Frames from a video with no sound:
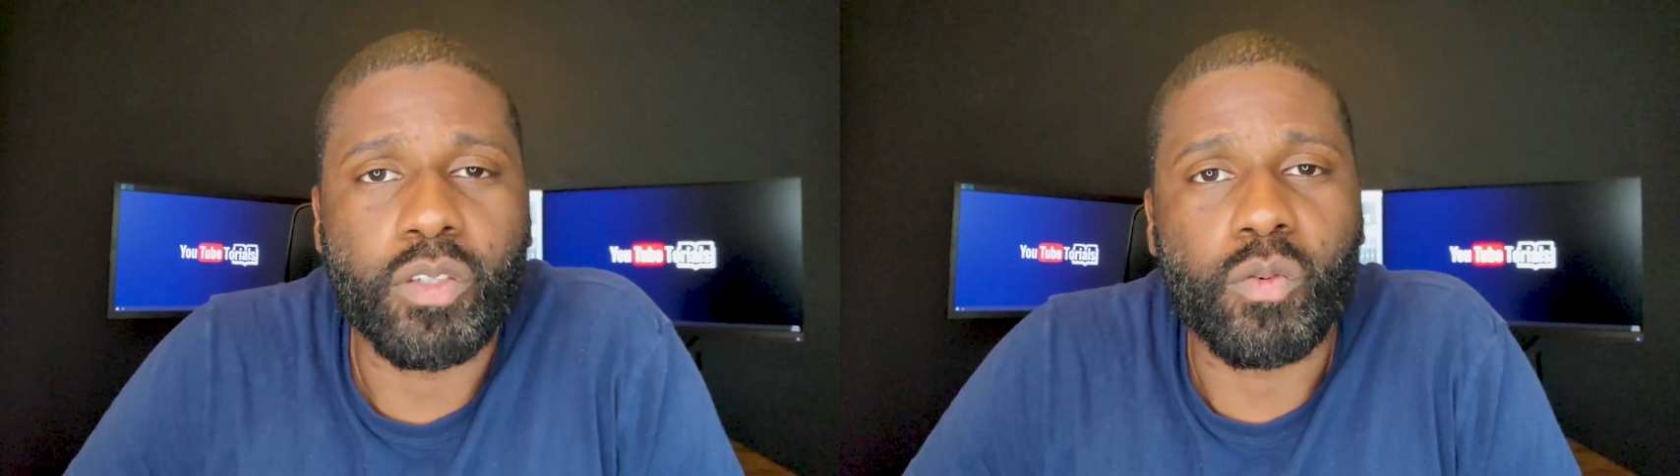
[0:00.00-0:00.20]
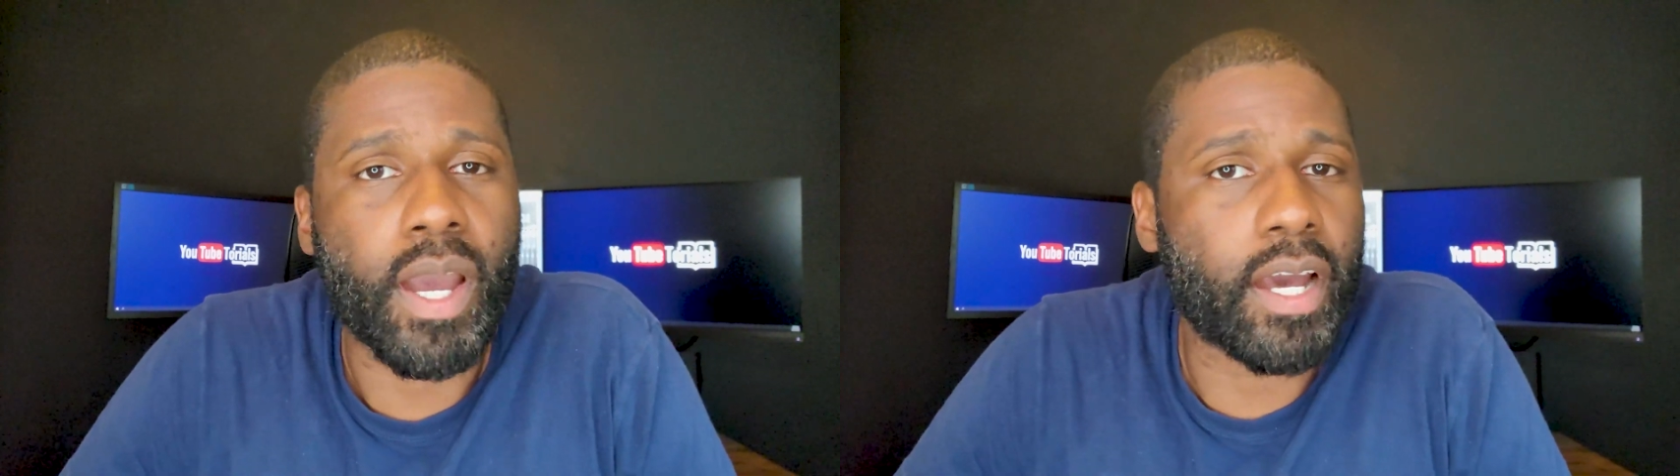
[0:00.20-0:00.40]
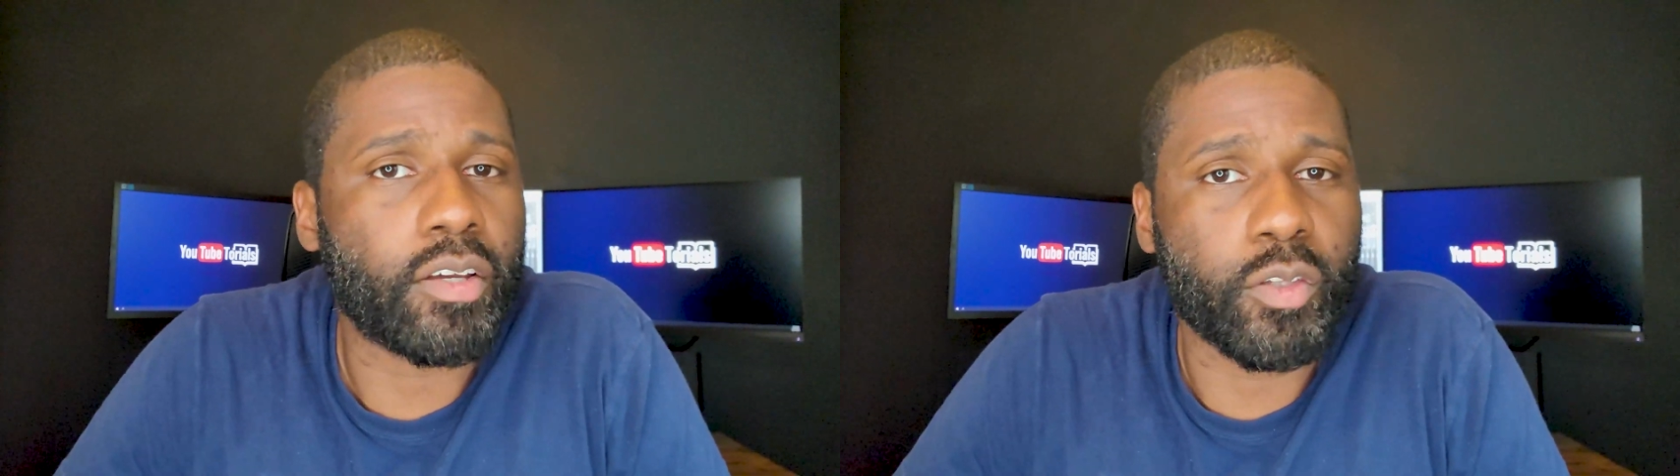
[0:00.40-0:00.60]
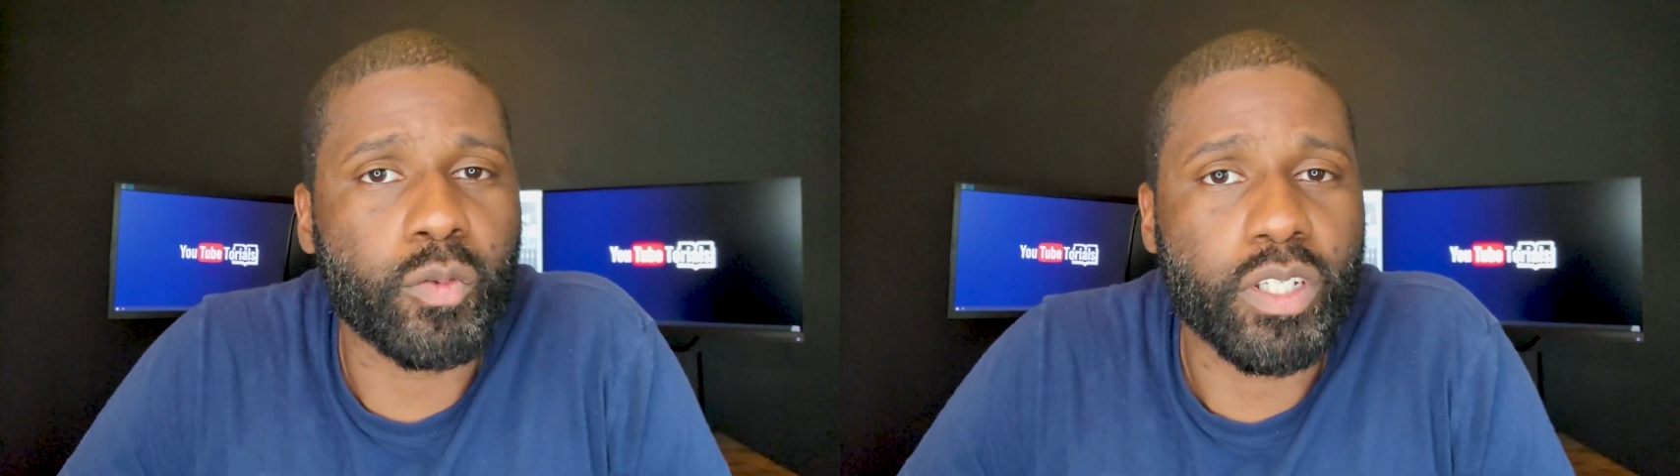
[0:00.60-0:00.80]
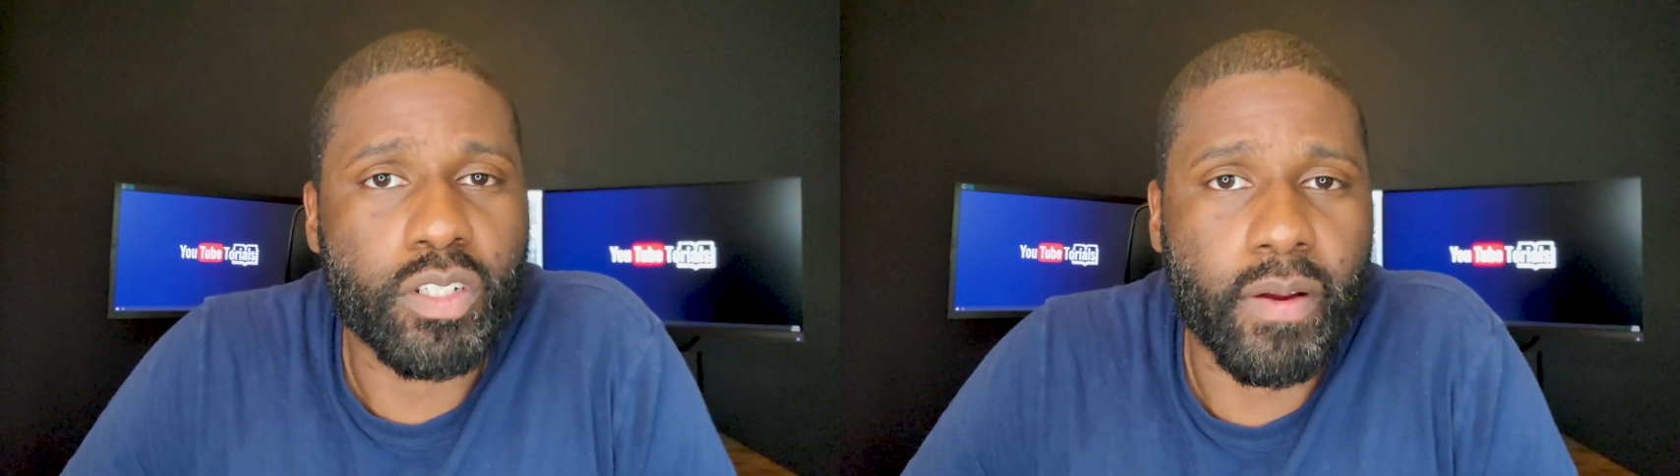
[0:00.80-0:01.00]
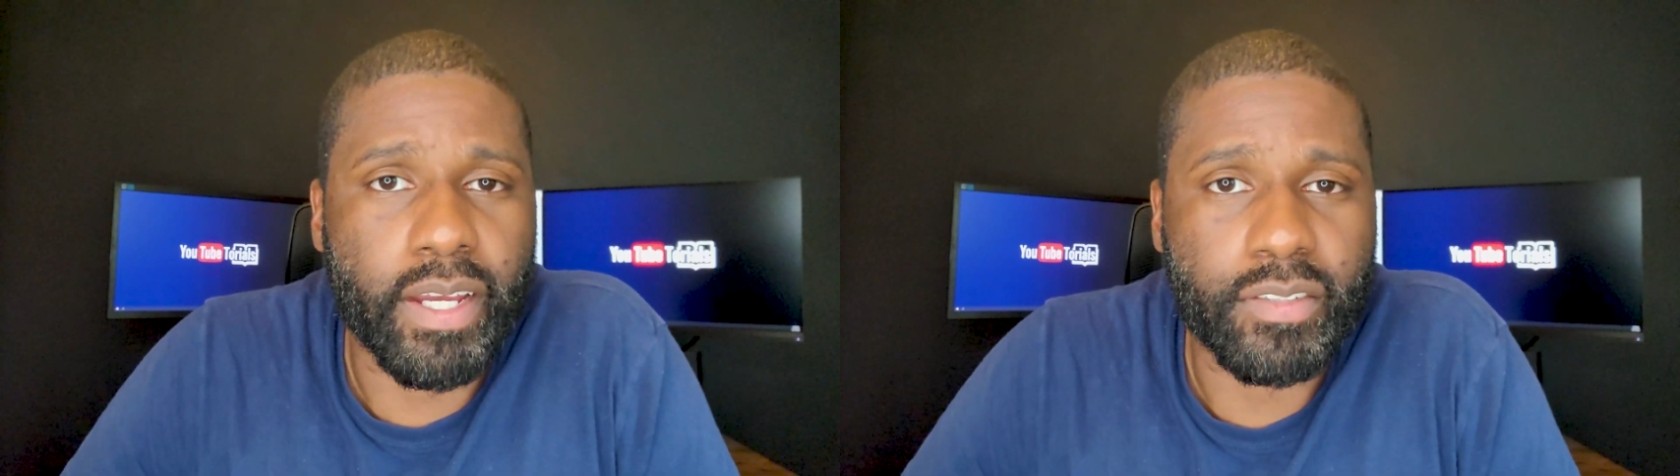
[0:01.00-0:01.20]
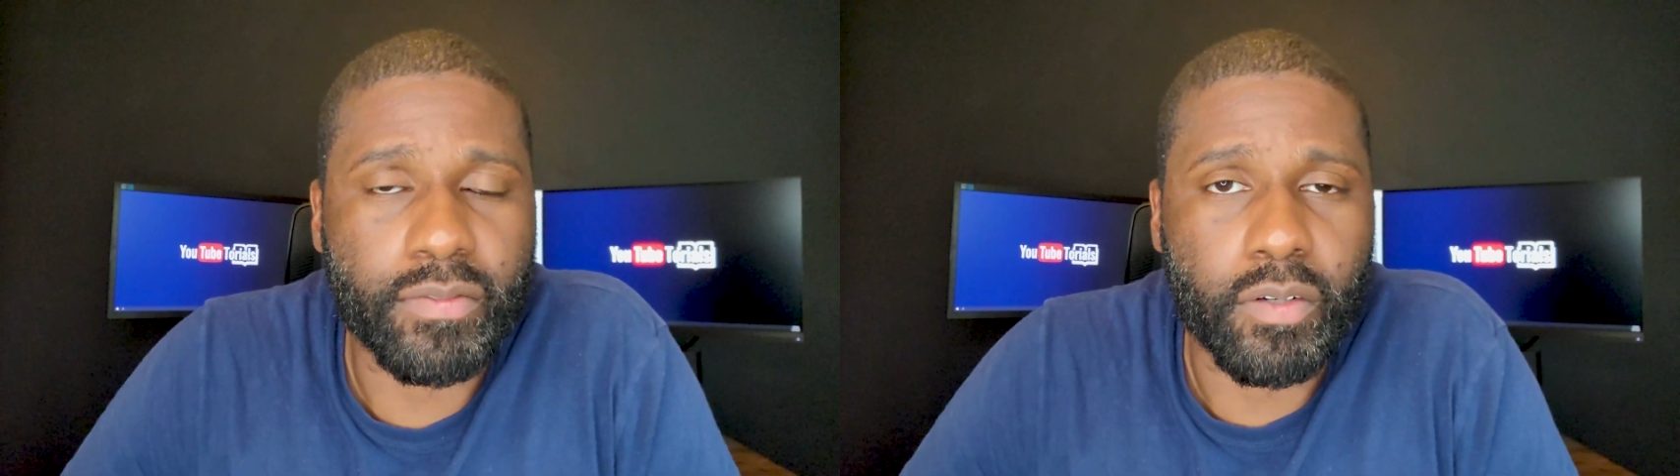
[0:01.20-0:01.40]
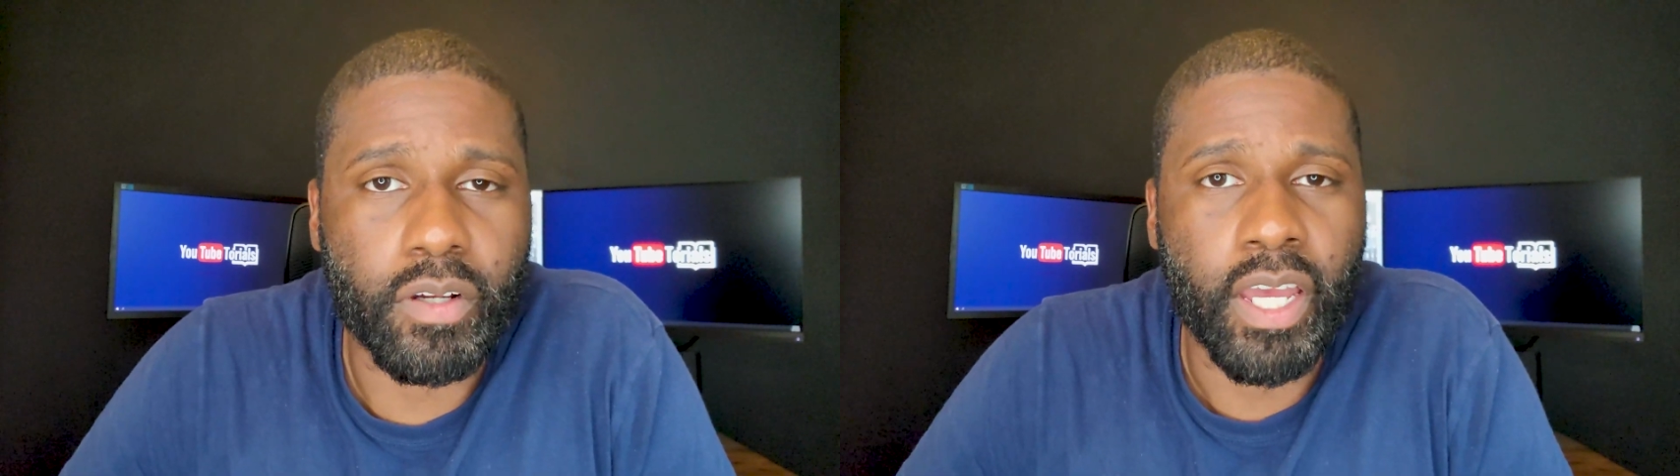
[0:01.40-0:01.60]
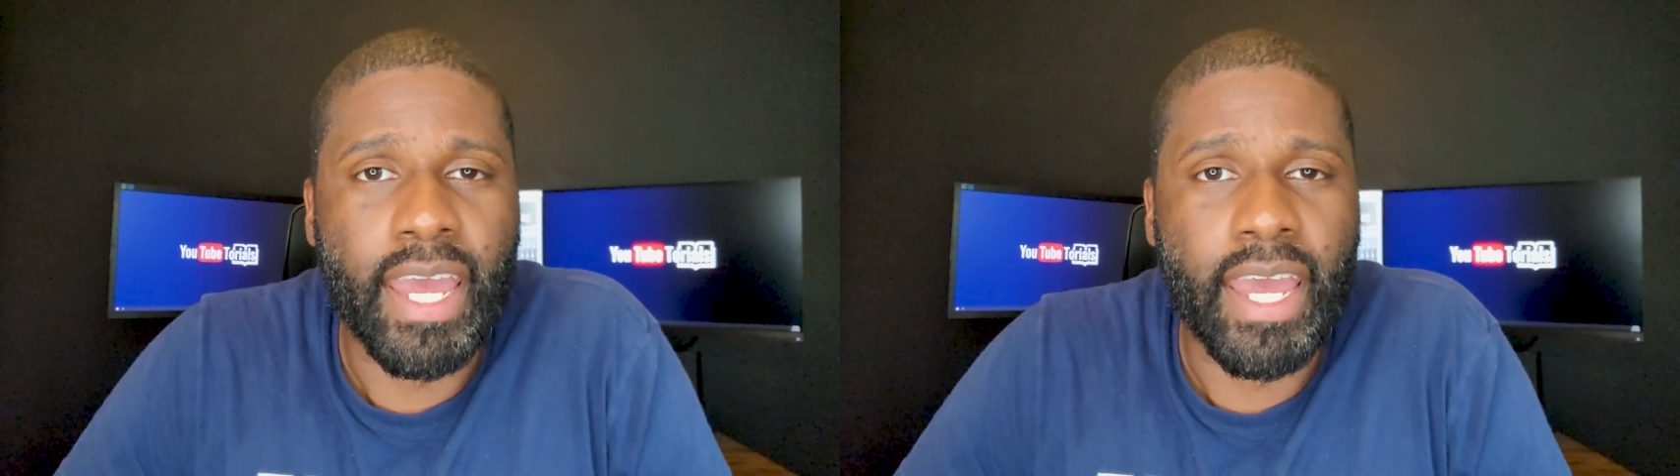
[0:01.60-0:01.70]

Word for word: you how you can transfer